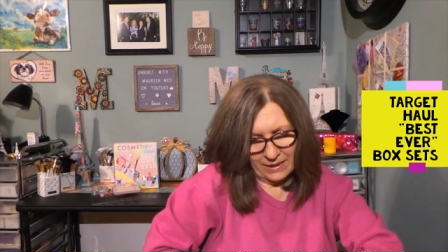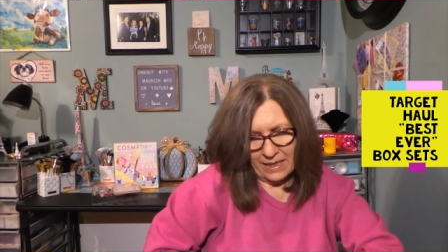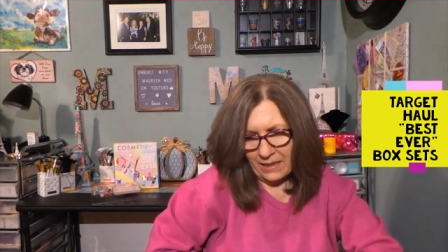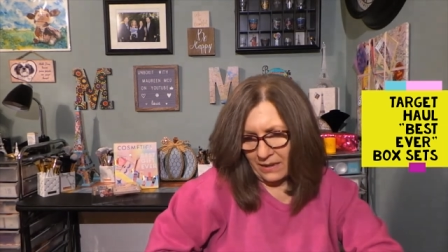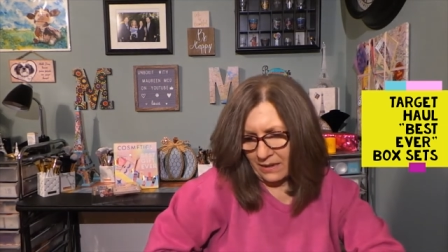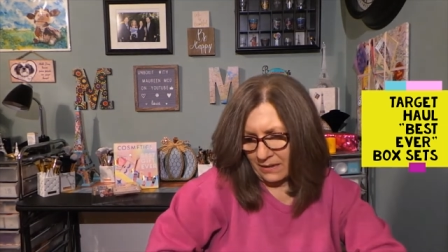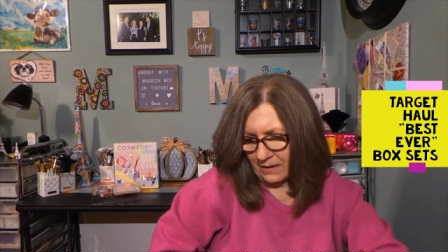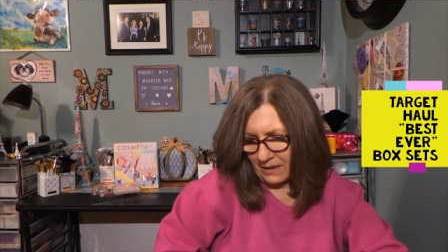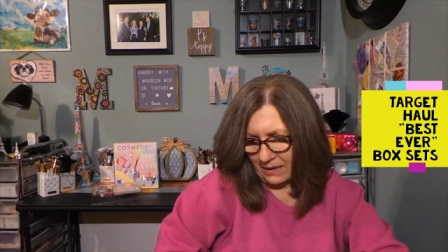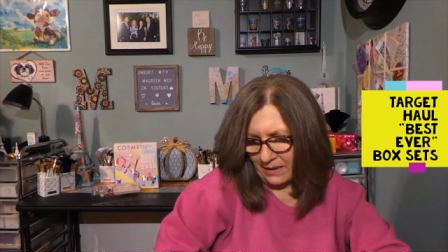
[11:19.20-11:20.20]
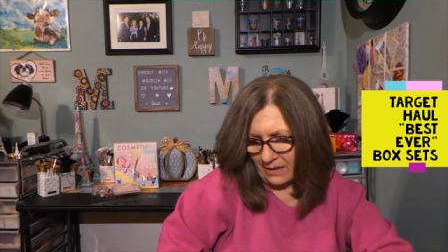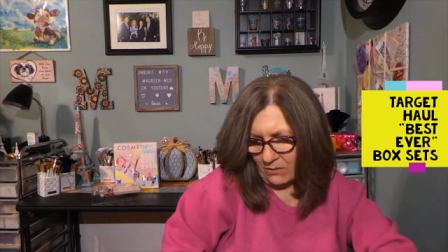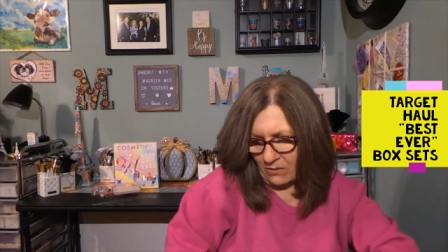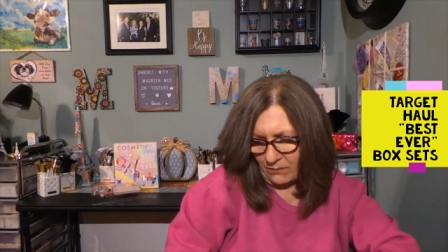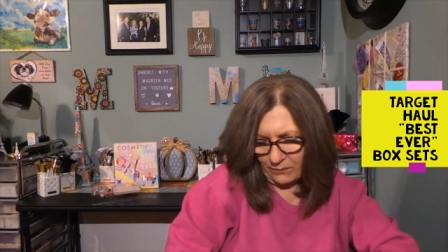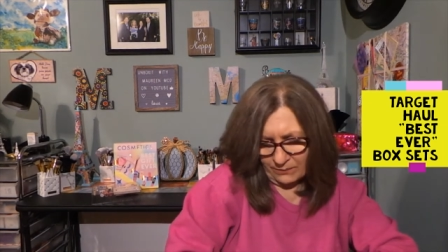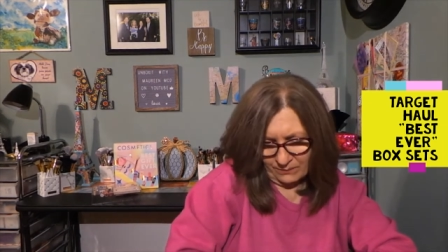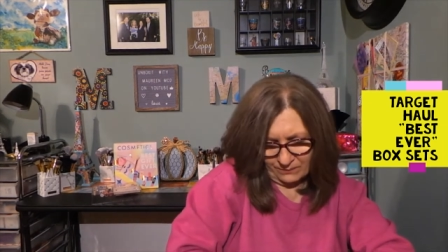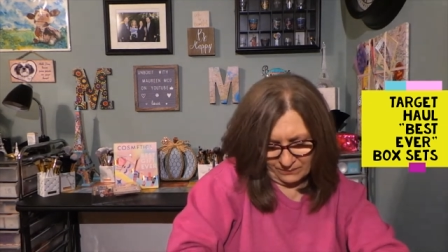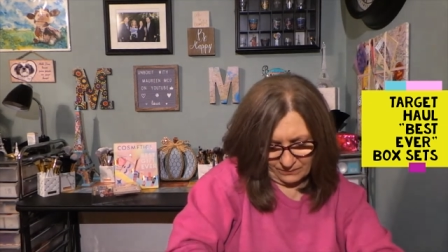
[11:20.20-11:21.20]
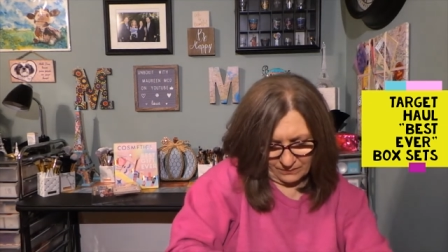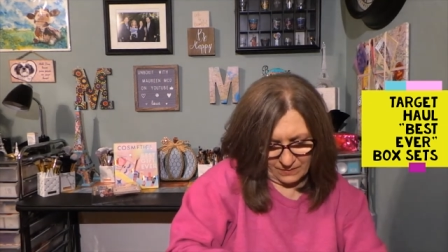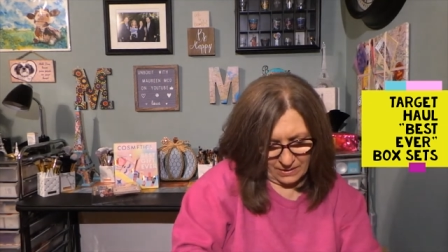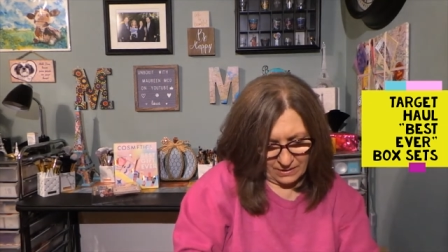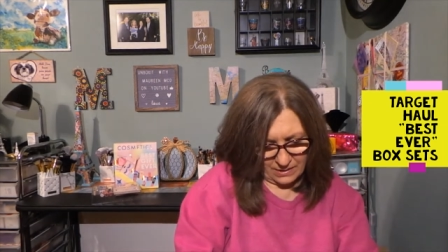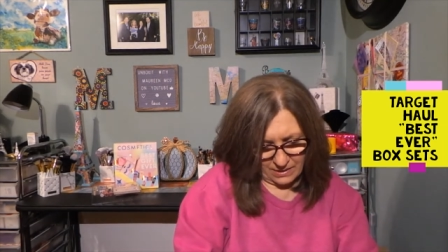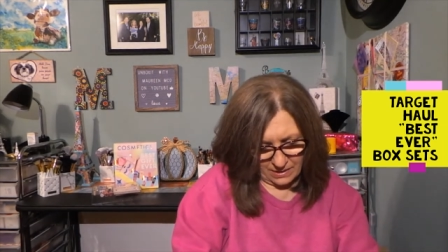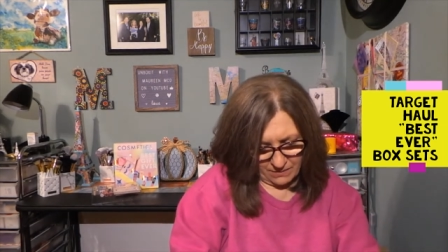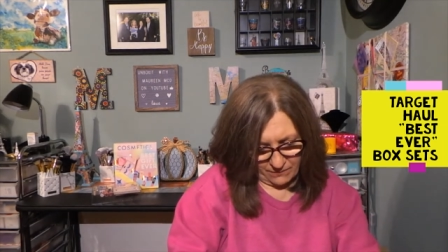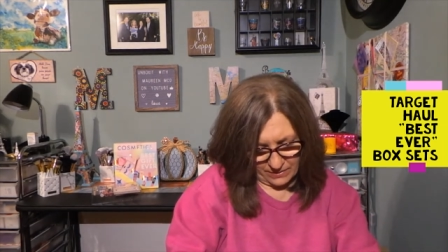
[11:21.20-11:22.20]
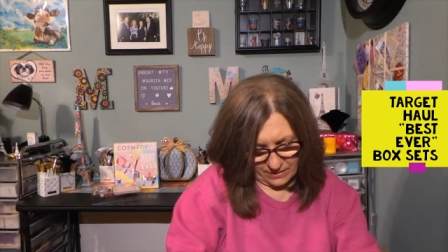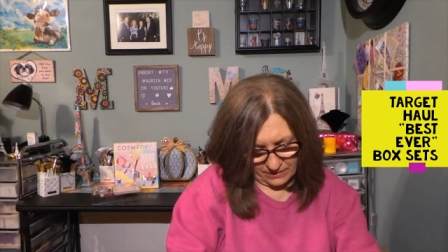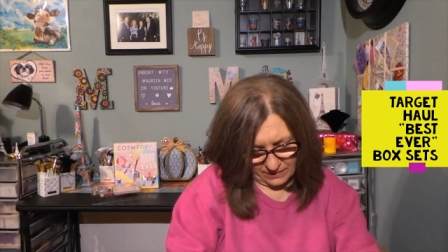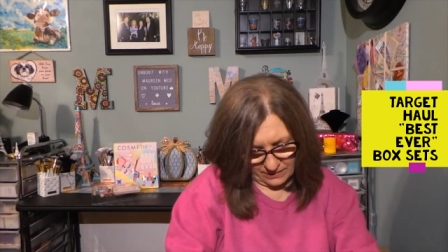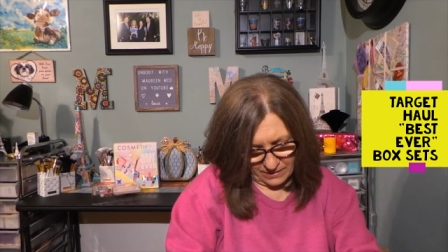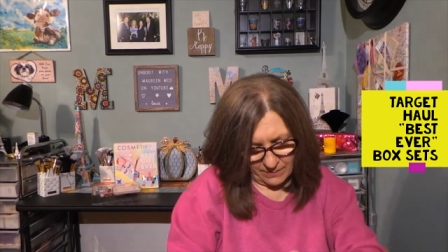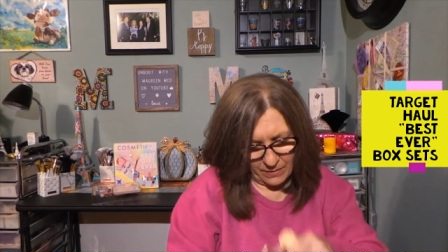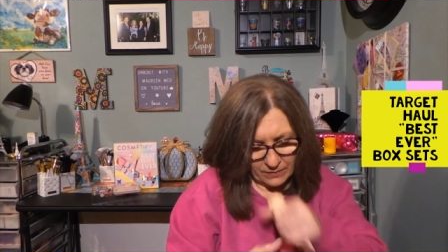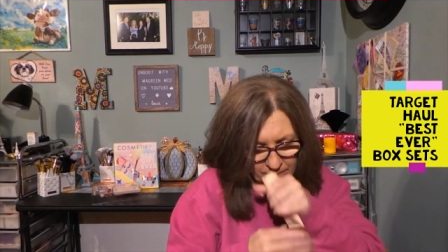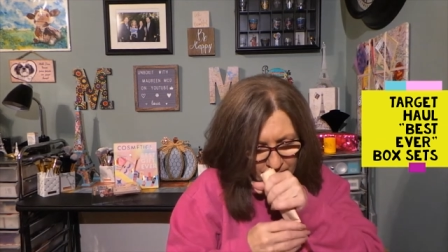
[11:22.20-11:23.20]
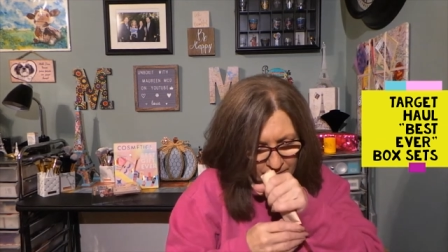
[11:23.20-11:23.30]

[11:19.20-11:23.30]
cannot get that off. Let's see if I can smell it.